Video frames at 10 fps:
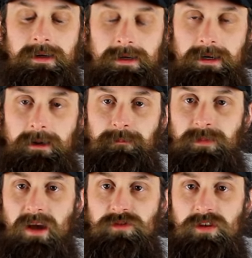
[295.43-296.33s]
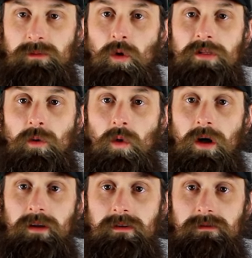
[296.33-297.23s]
I've seen more than
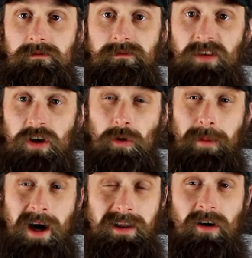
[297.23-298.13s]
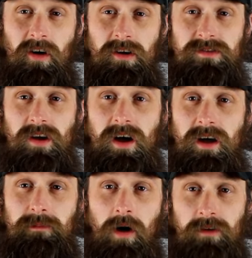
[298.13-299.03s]
one vehicle body harness
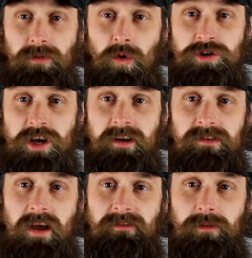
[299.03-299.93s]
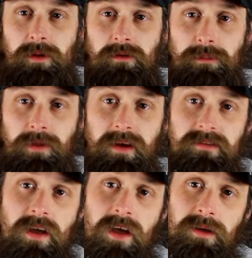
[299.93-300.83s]
on Mark IV Jettas have to be
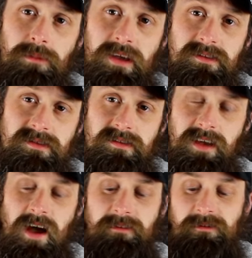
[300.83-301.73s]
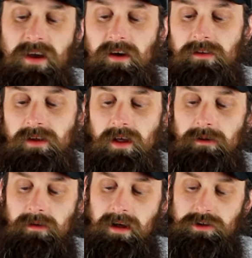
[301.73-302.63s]
replaced because this guy failed
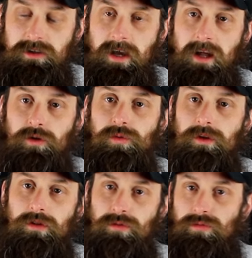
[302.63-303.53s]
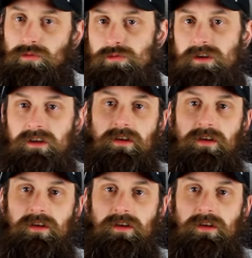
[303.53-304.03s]
and actually got coolant through the